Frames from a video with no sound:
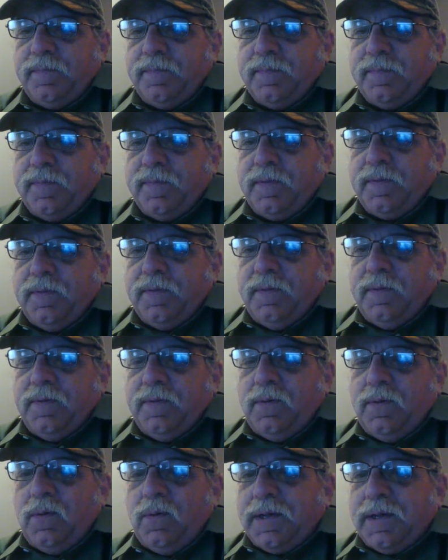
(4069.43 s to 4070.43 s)
Oh, I can
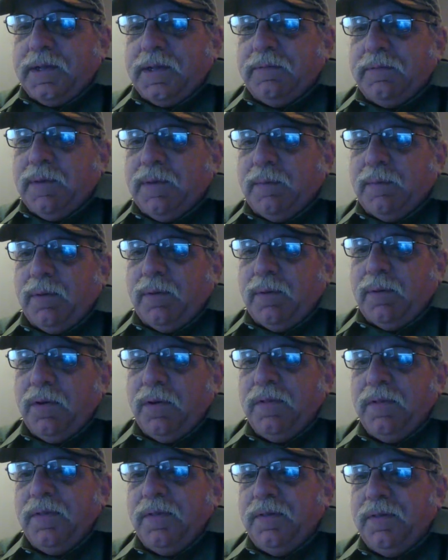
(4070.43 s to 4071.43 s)
remember.
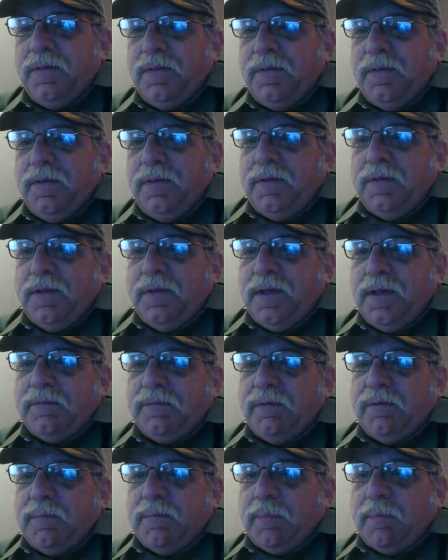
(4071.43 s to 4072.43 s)
I can remember
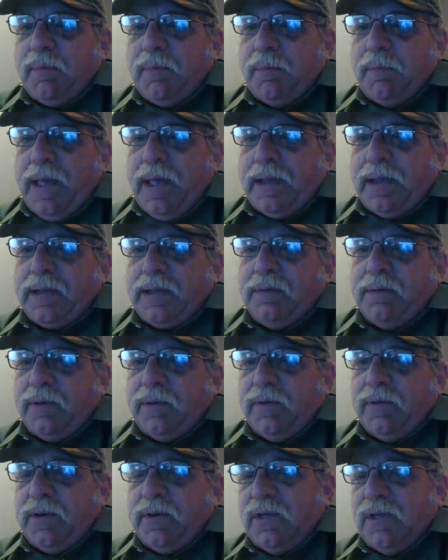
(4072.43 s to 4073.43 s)
packing bearings on
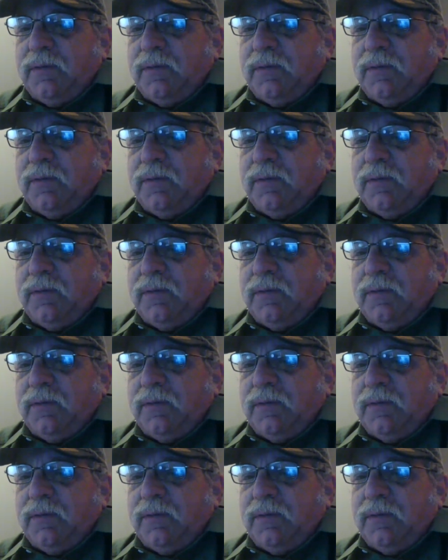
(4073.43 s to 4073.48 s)
my